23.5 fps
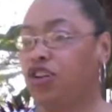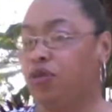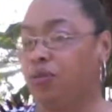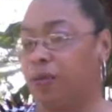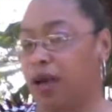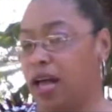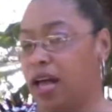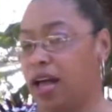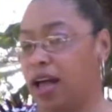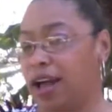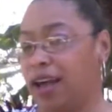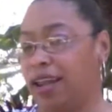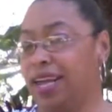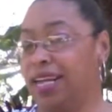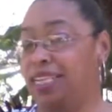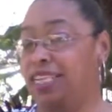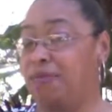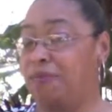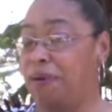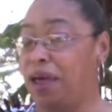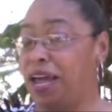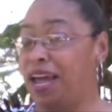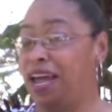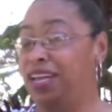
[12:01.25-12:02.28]
your mind,
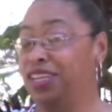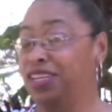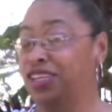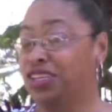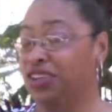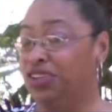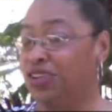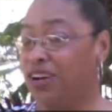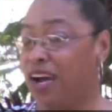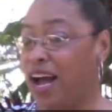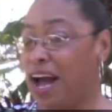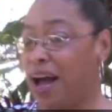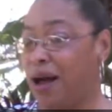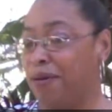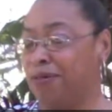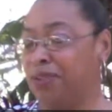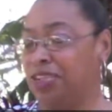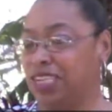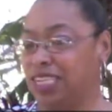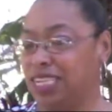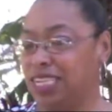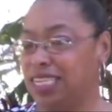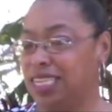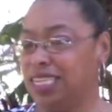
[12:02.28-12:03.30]
expand your
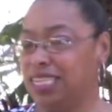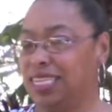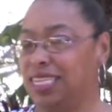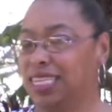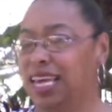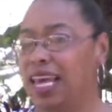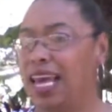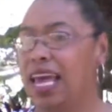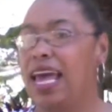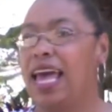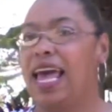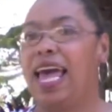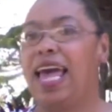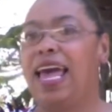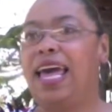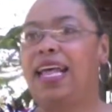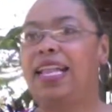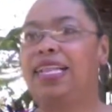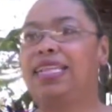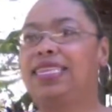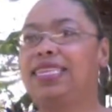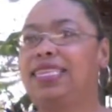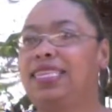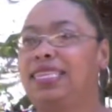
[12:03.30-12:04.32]
options.
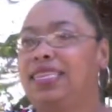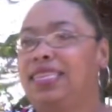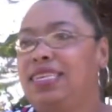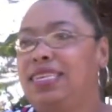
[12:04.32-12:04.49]
And,